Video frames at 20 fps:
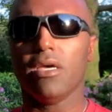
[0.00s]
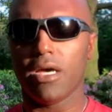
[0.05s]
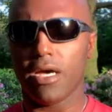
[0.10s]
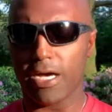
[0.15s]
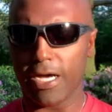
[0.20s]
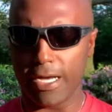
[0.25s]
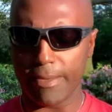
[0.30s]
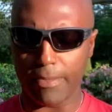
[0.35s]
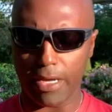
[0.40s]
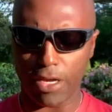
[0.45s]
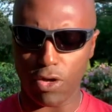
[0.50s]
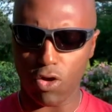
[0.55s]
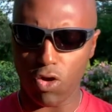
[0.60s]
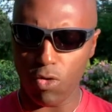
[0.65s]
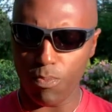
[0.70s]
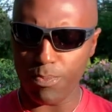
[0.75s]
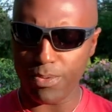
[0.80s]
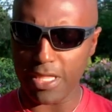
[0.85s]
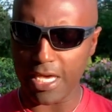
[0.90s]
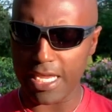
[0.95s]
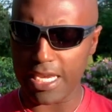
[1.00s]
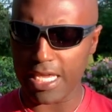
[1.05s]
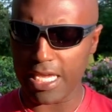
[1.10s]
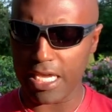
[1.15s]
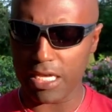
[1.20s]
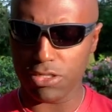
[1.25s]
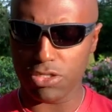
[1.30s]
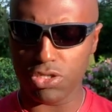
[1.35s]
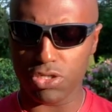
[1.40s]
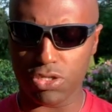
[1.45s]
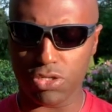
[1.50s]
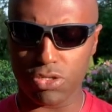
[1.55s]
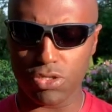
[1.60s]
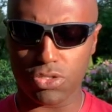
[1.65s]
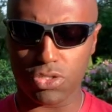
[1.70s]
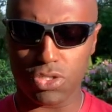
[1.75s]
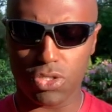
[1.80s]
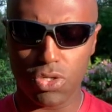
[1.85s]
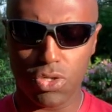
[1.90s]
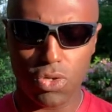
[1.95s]
I hope that
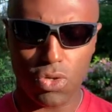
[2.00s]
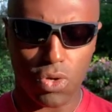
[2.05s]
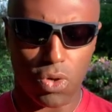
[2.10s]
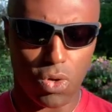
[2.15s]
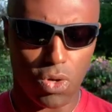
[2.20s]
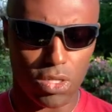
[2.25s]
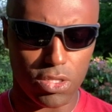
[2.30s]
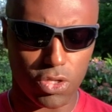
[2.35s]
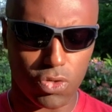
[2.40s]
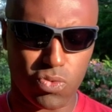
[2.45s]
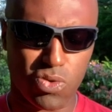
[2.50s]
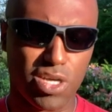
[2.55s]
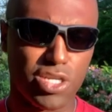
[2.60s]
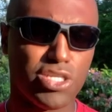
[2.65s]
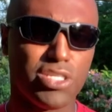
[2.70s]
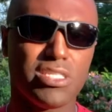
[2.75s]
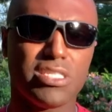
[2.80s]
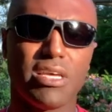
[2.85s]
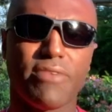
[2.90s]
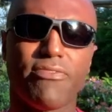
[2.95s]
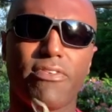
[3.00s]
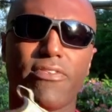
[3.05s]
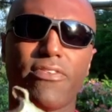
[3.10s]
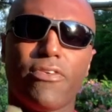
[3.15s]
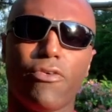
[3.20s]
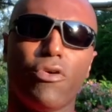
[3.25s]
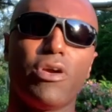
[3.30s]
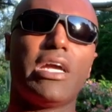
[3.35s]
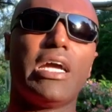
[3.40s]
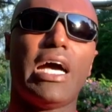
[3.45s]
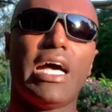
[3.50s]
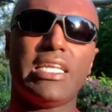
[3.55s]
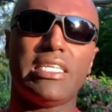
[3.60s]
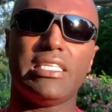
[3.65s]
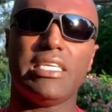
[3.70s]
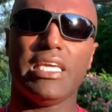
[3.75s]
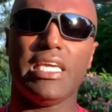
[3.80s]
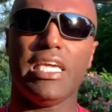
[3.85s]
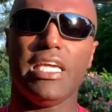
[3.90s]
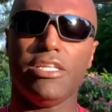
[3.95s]
answers all the questions. I forgot
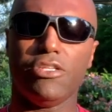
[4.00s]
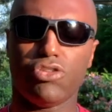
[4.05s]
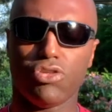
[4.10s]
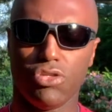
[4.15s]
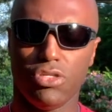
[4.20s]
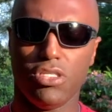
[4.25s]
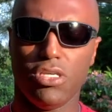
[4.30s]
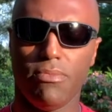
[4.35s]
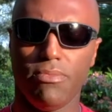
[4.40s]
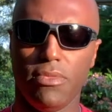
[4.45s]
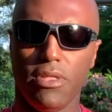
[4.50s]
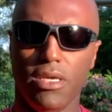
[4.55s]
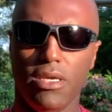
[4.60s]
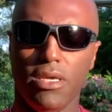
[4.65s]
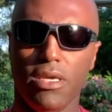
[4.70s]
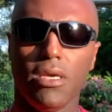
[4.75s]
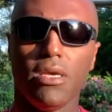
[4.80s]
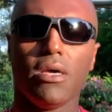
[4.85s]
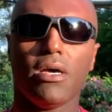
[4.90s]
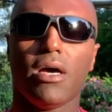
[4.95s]
to answer something.